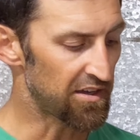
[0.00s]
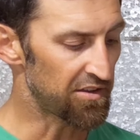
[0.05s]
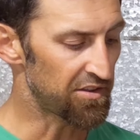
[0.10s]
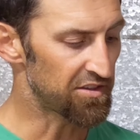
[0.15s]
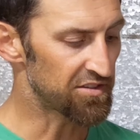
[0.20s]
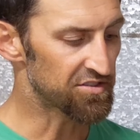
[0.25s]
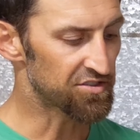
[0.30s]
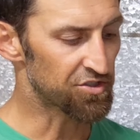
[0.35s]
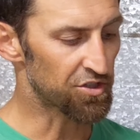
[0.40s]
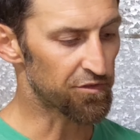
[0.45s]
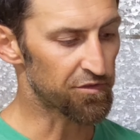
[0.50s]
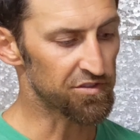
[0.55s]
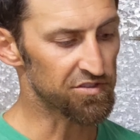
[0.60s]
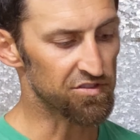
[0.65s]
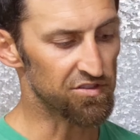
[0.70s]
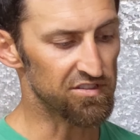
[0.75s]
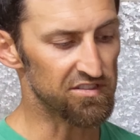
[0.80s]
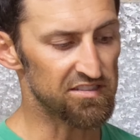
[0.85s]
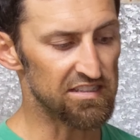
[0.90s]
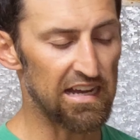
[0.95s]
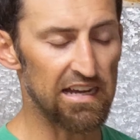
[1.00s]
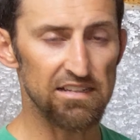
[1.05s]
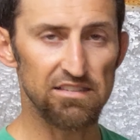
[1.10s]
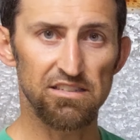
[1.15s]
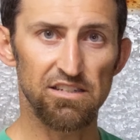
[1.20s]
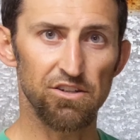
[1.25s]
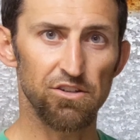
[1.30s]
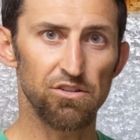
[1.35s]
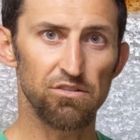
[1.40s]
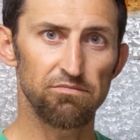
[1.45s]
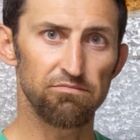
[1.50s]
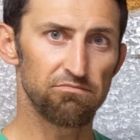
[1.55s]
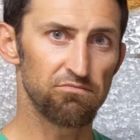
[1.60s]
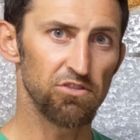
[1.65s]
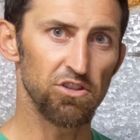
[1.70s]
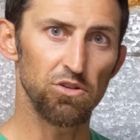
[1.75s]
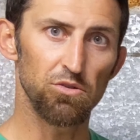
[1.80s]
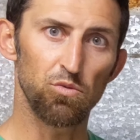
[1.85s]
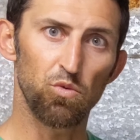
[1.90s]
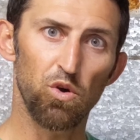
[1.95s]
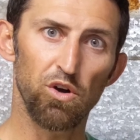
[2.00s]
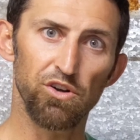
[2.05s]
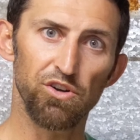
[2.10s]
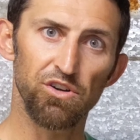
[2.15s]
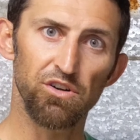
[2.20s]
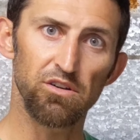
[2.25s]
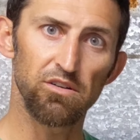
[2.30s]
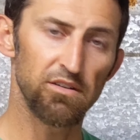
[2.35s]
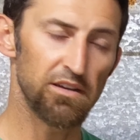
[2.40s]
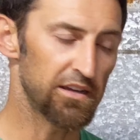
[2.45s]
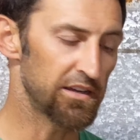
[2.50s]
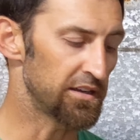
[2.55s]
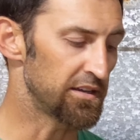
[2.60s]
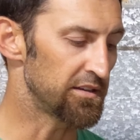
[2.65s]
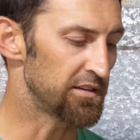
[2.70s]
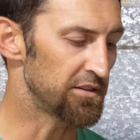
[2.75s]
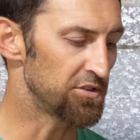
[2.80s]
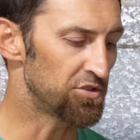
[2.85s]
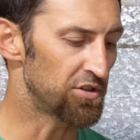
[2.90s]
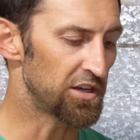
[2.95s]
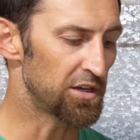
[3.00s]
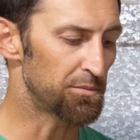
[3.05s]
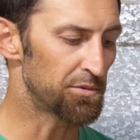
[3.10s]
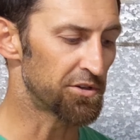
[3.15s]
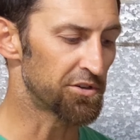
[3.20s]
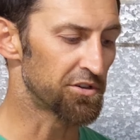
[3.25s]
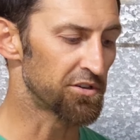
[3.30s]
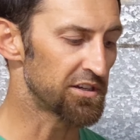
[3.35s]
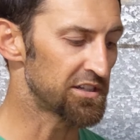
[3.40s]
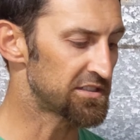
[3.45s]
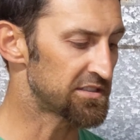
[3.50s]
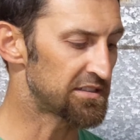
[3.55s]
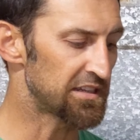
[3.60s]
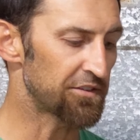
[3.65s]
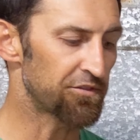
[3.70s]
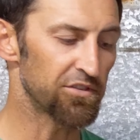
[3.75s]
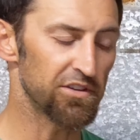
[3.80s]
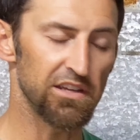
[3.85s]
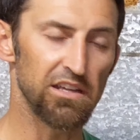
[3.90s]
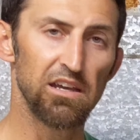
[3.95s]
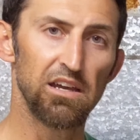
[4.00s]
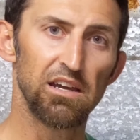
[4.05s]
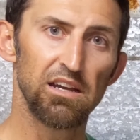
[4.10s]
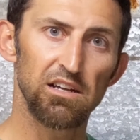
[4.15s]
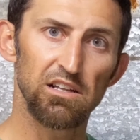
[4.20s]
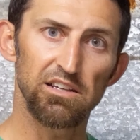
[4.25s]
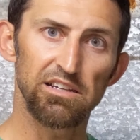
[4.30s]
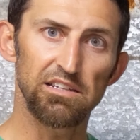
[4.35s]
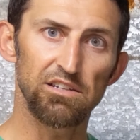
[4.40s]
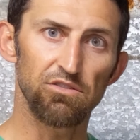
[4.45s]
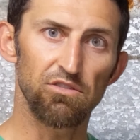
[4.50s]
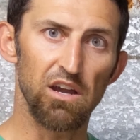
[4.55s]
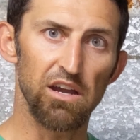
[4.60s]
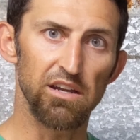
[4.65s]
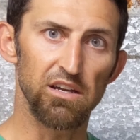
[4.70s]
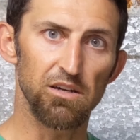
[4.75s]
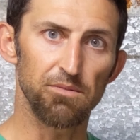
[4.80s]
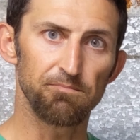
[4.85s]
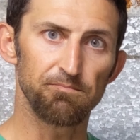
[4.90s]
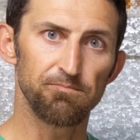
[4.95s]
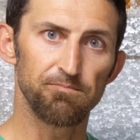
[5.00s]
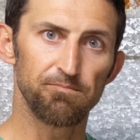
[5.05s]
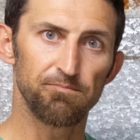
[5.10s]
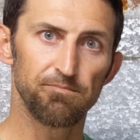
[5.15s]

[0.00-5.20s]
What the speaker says: this surface on the sides here, a little water and a little elbow grease, definitely cleaned it right up.